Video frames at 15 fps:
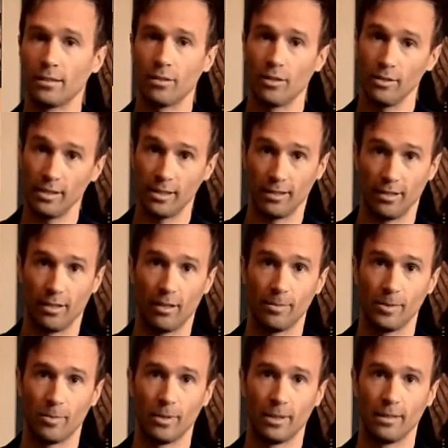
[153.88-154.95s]
concert
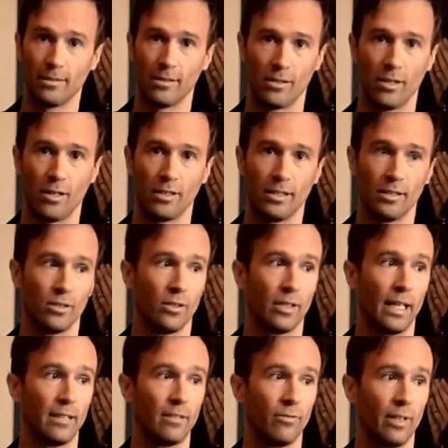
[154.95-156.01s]
harps were starting to
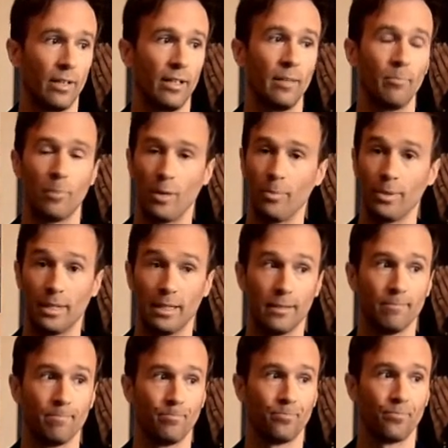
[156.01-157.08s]
get very popular.
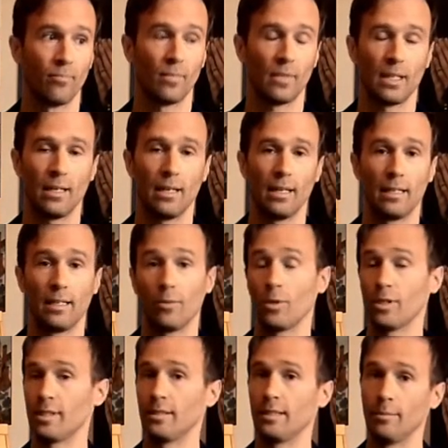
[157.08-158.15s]
There
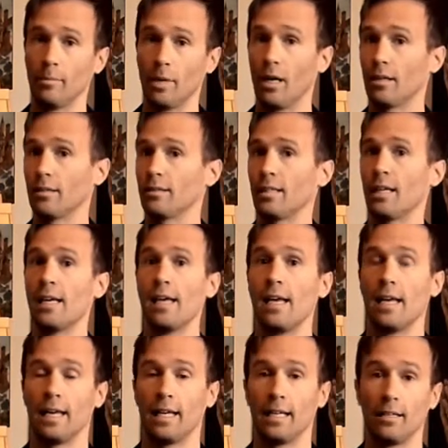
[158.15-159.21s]
was a demand
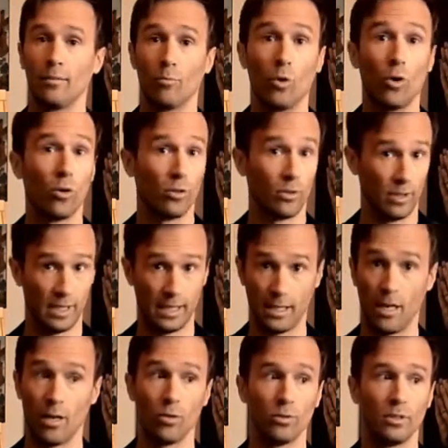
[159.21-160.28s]
in more
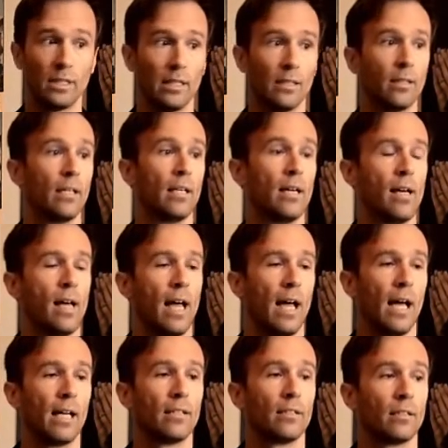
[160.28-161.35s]
sound
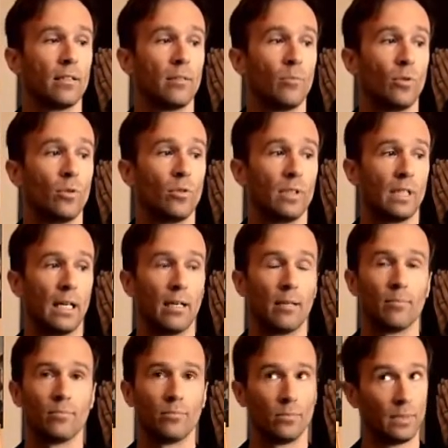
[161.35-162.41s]
and a more
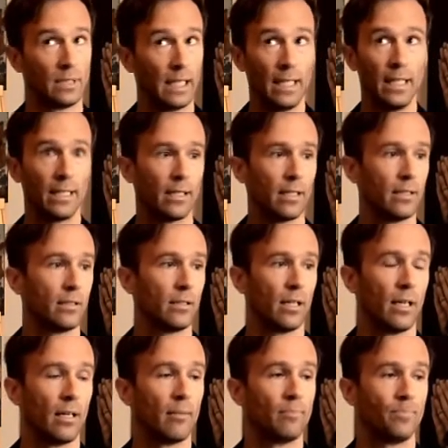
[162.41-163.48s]
delicate
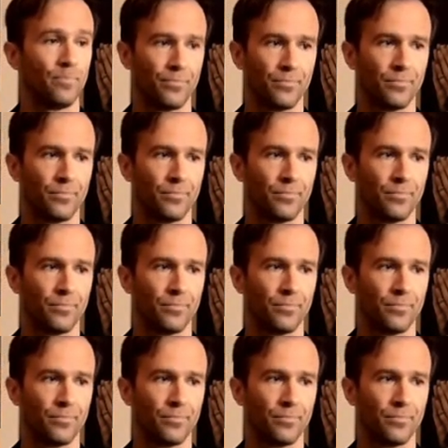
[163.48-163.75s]
and